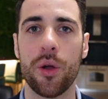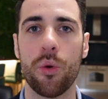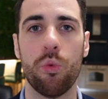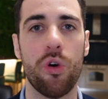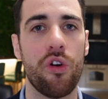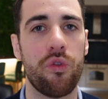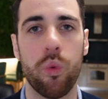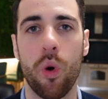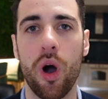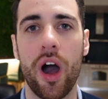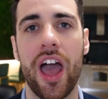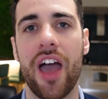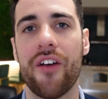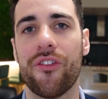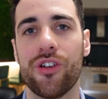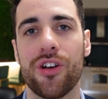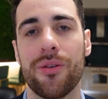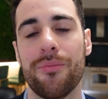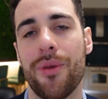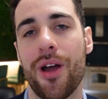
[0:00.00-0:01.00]
with
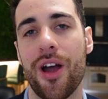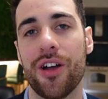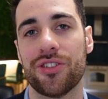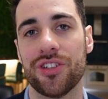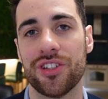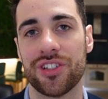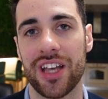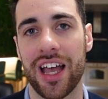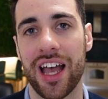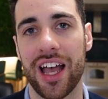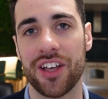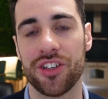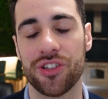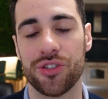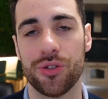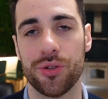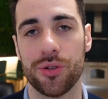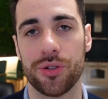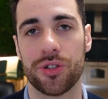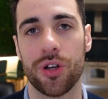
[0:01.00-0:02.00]
whatever emerges as
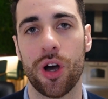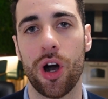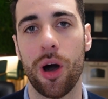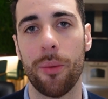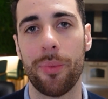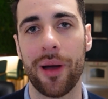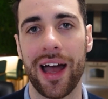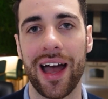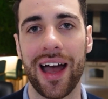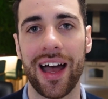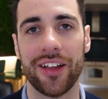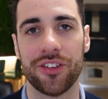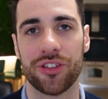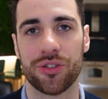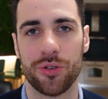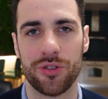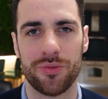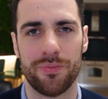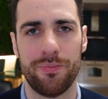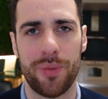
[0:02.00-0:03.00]
your top ad.
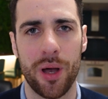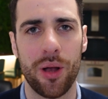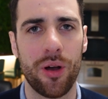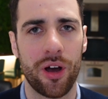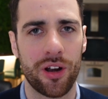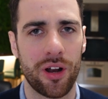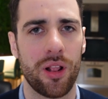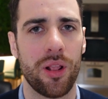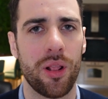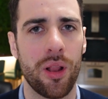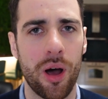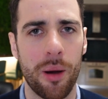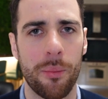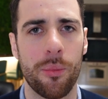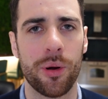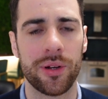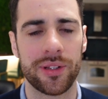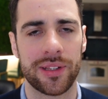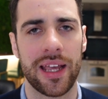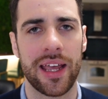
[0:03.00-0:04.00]
So it's built on a lot
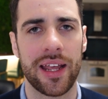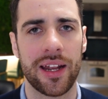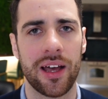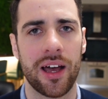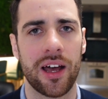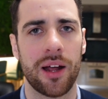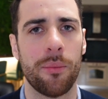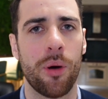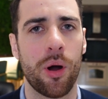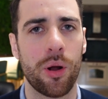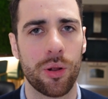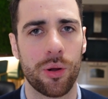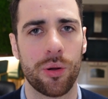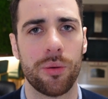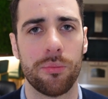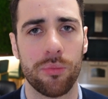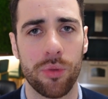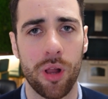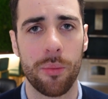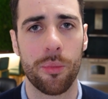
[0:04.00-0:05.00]
more data, a
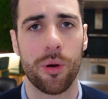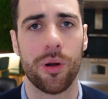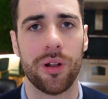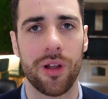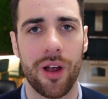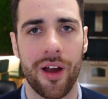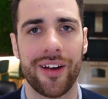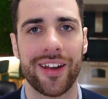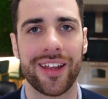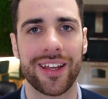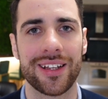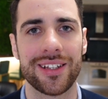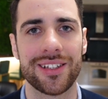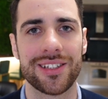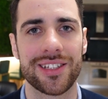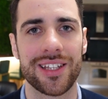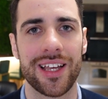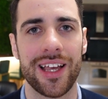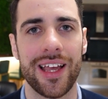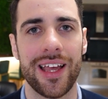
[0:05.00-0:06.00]
lot more
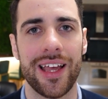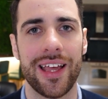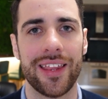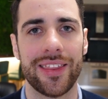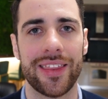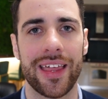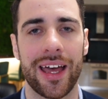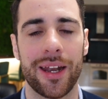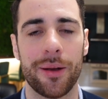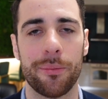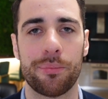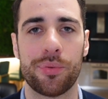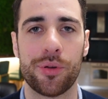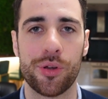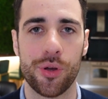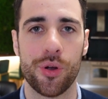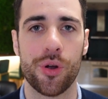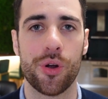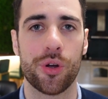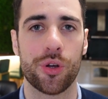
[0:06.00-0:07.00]
learnings than
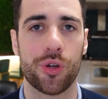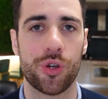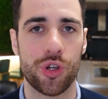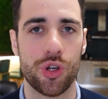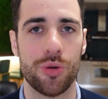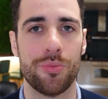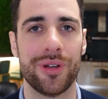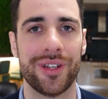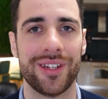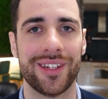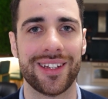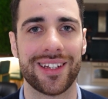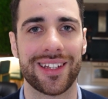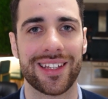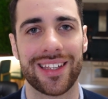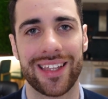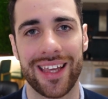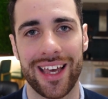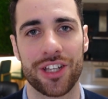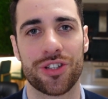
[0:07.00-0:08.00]
pure human
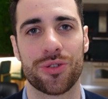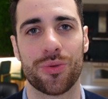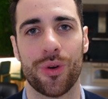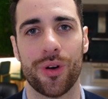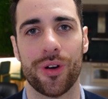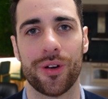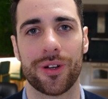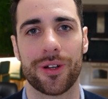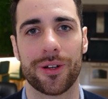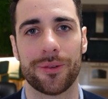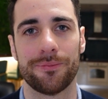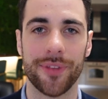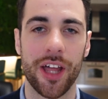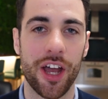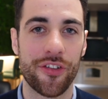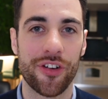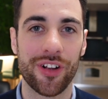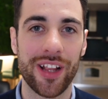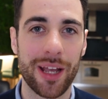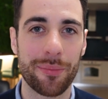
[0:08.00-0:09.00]
guesswork. Now,
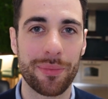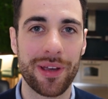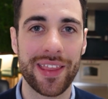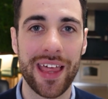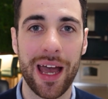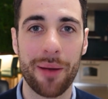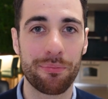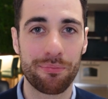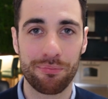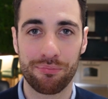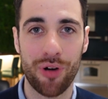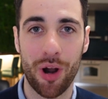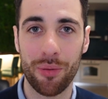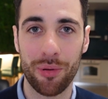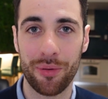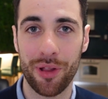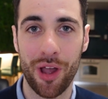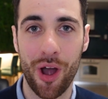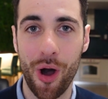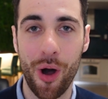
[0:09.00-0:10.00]
if you're like me, that
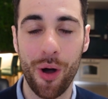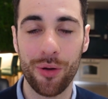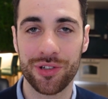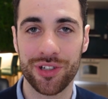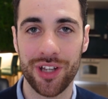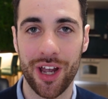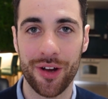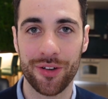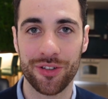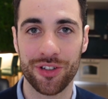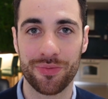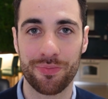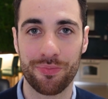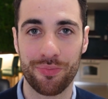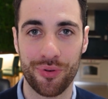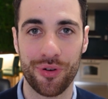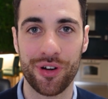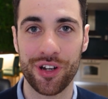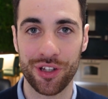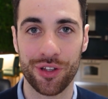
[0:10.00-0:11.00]
probably all sounds
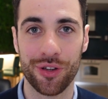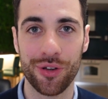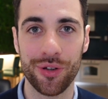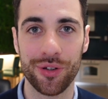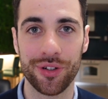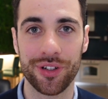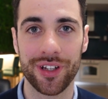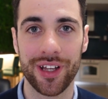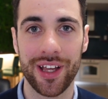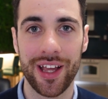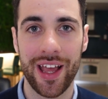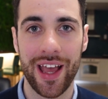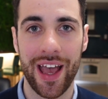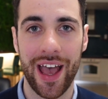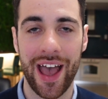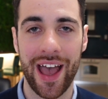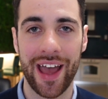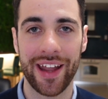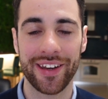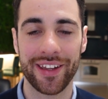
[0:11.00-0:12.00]
pretty good.
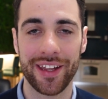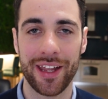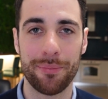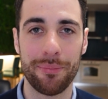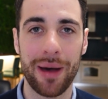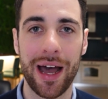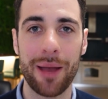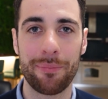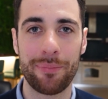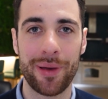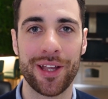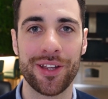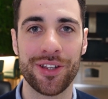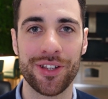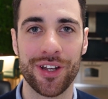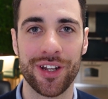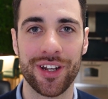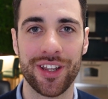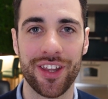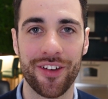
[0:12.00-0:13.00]
And in my
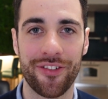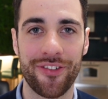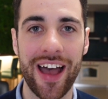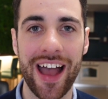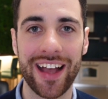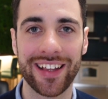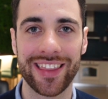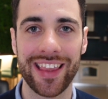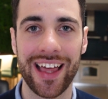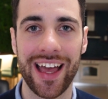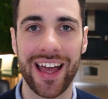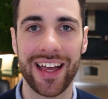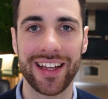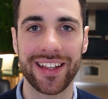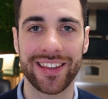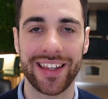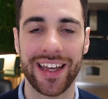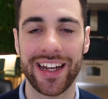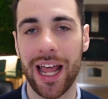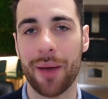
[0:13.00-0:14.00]
opinion, the fact
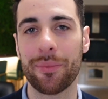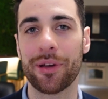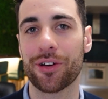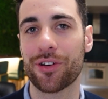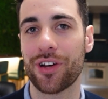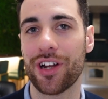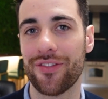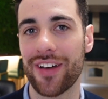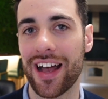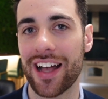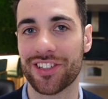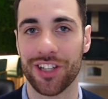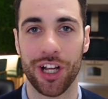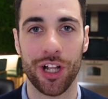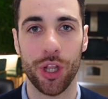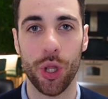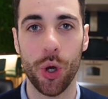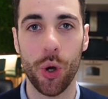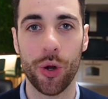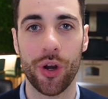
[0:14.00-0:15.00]
that dynamic creative ads
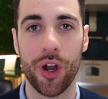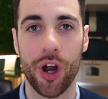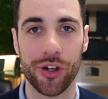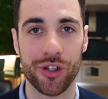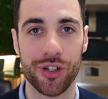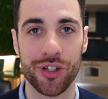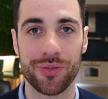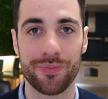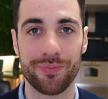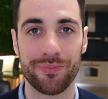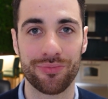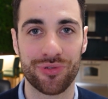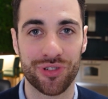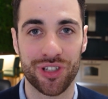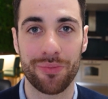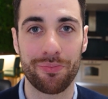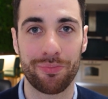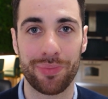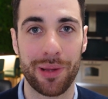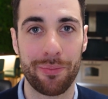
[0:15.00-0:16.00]
alone are just
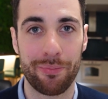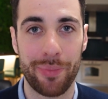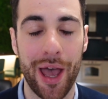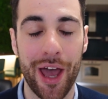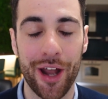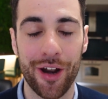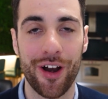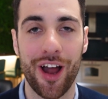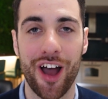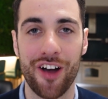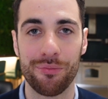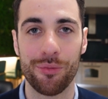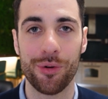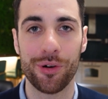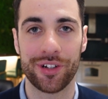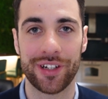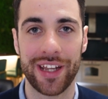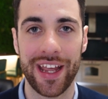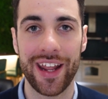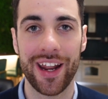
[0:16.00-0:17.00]
simply better, have
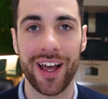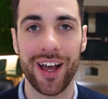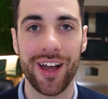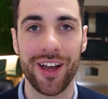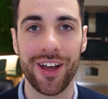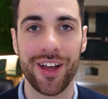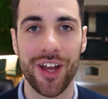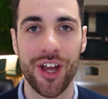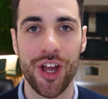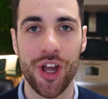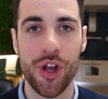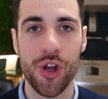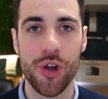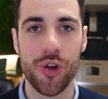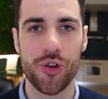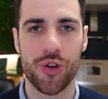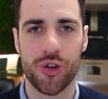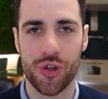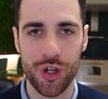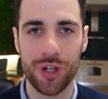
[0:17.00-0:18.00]
more data,
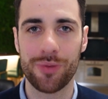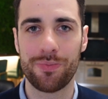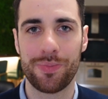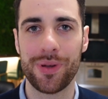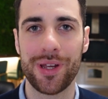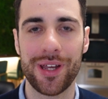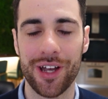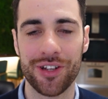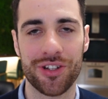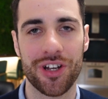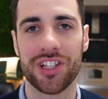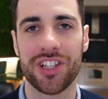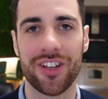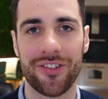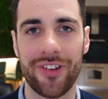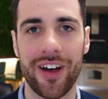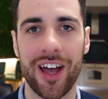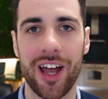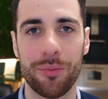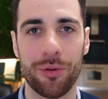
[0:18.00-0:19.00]
should be a
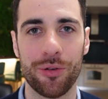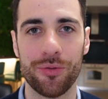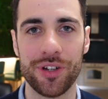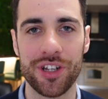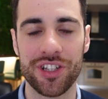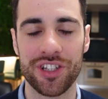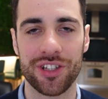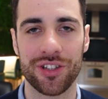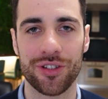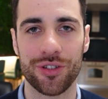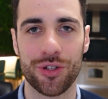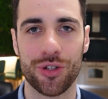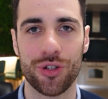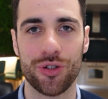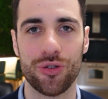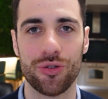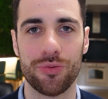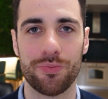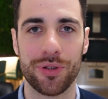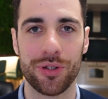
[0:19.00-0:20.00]
justifiable reason
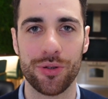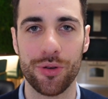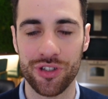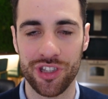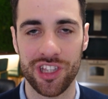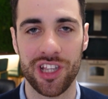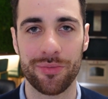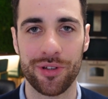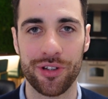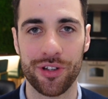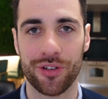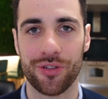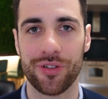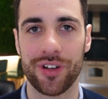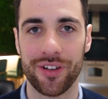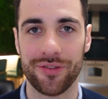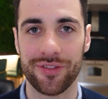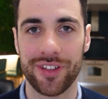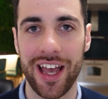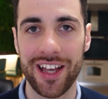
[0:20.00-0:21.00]
to be using them in your
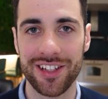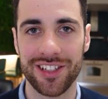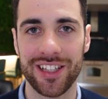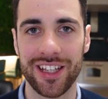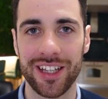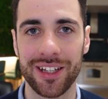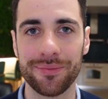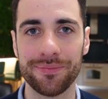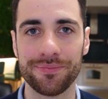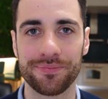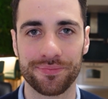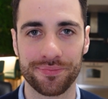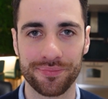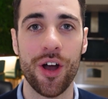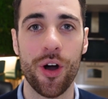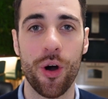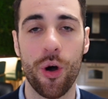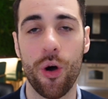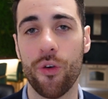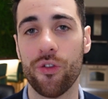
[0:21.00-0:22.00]
creative testing,
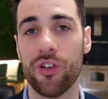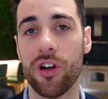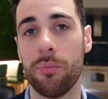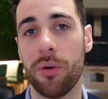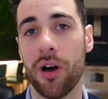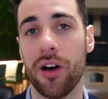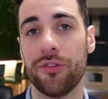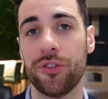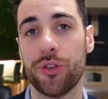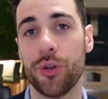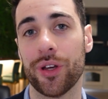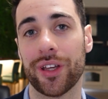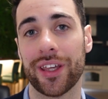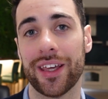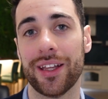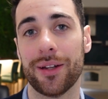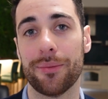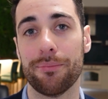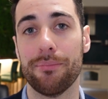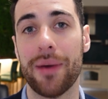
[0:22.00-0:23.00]
over above doing
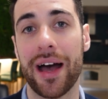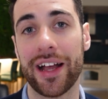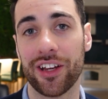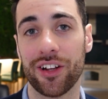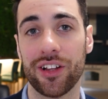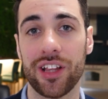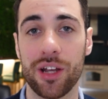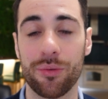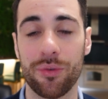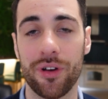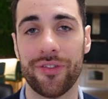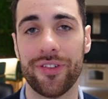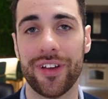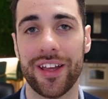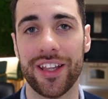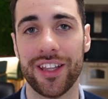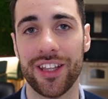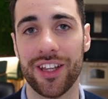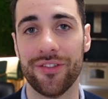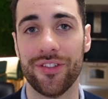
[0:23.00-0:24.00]
it manually with
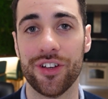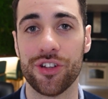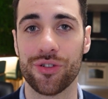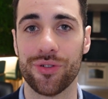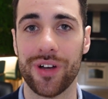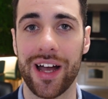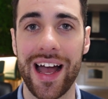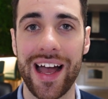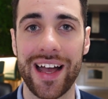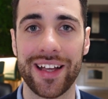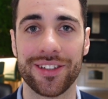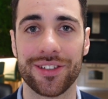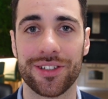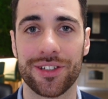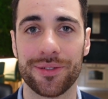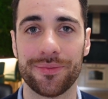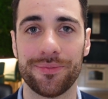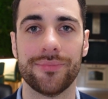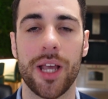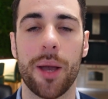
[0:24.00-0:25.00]
individual
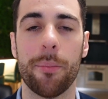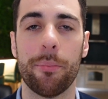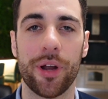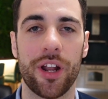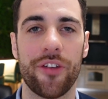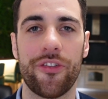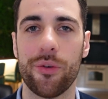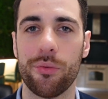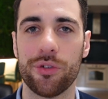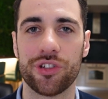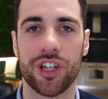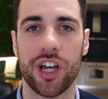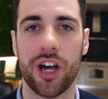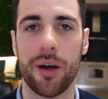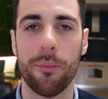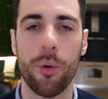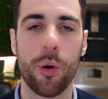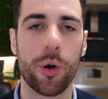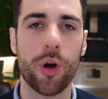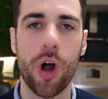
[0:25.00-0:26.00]
ads. But if it was a
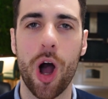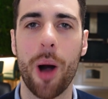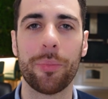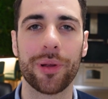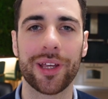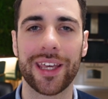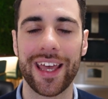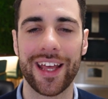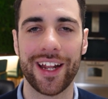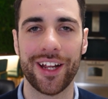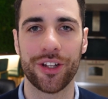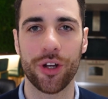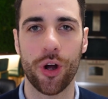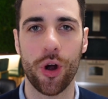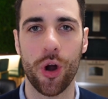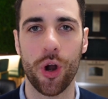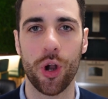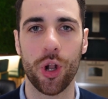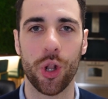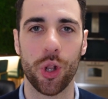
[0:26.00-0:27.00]
more complicated
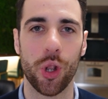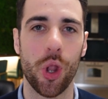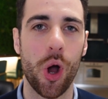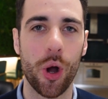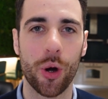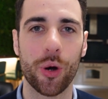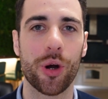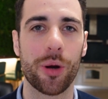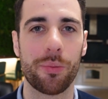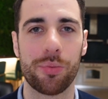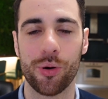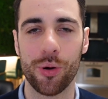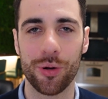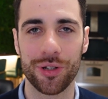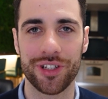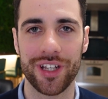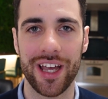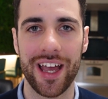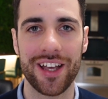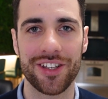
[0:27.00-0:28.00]
or longer
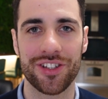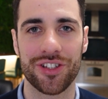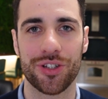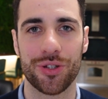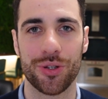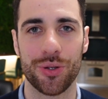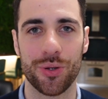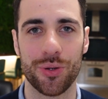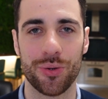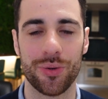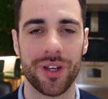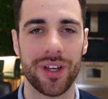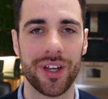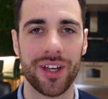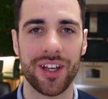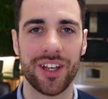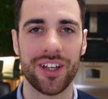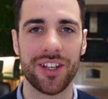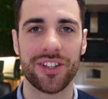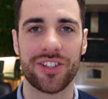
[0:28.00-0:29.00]
process to
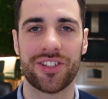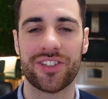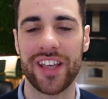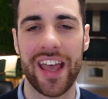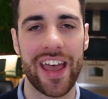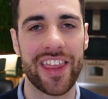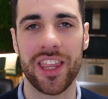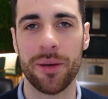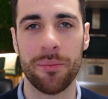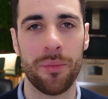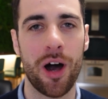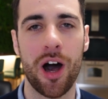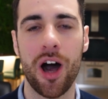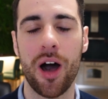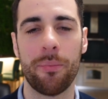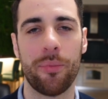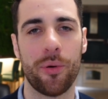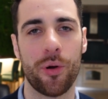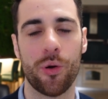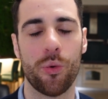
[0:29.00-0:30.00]
set them
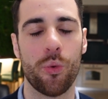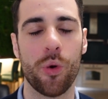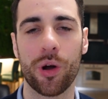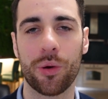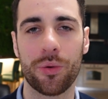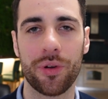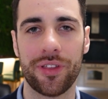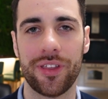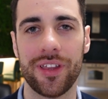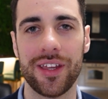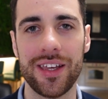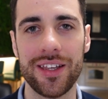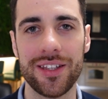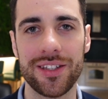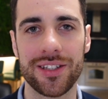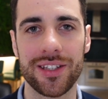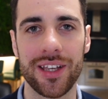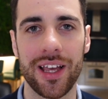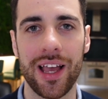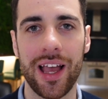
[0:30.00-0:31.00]
up or work with
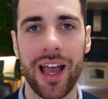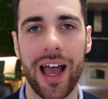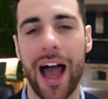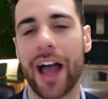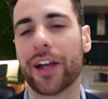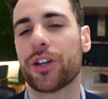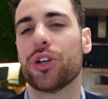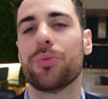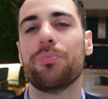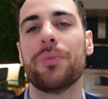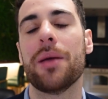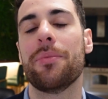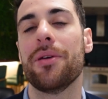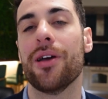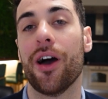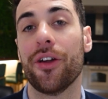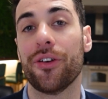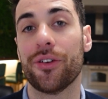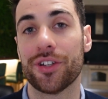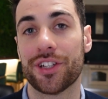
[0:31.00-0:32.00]
these, I could maybe
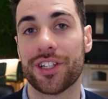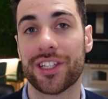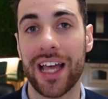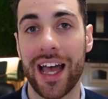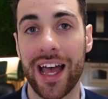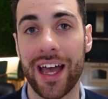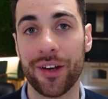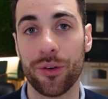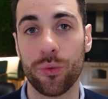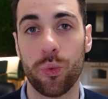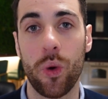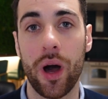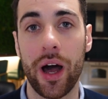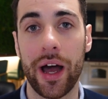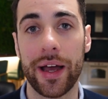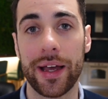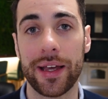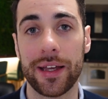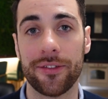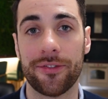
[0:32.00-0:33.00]
understand
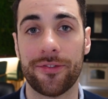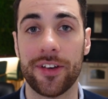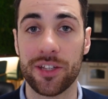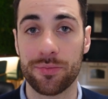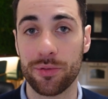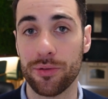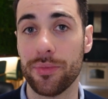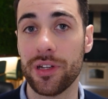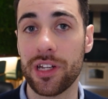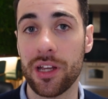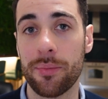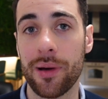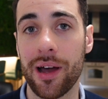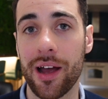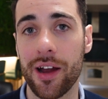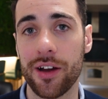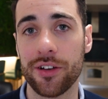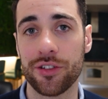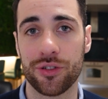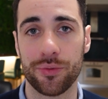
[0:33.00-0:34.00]
why Facebook media
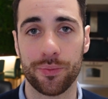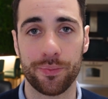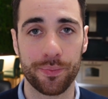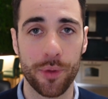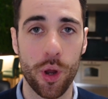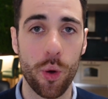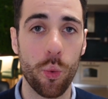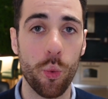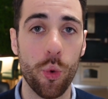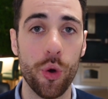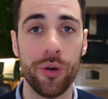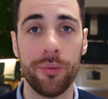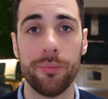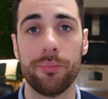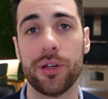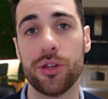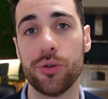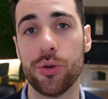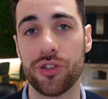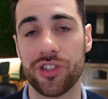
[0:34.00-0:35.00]
buyers wouldn't
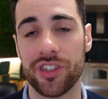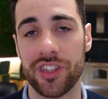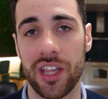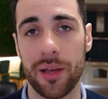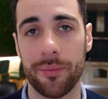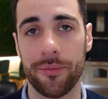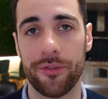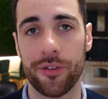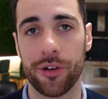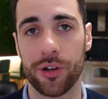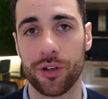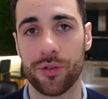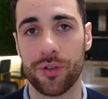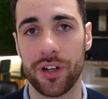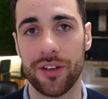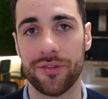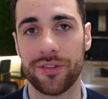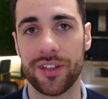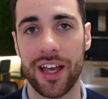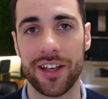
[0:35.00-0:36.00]
be using them for
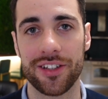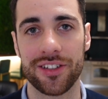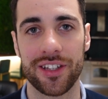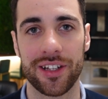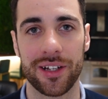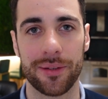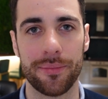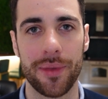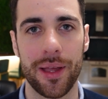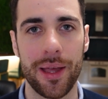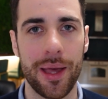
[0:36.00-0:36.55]
creative testing.